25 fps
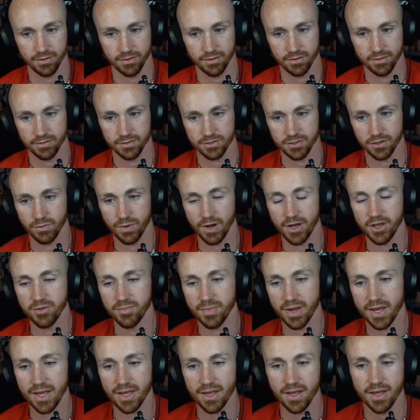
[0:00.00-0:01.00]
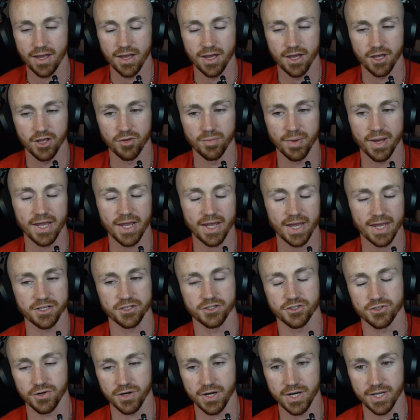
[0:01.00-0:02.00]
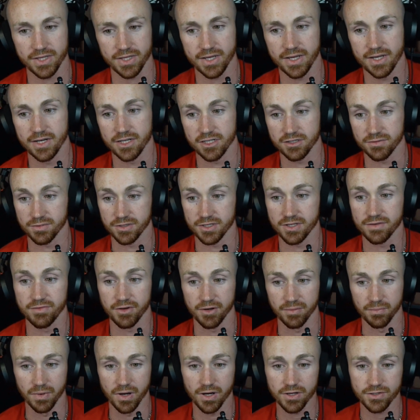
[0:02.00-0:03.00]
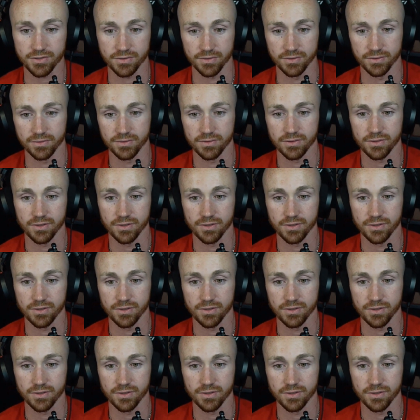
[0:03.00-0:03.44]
So while you may gain strength in a specific muscle,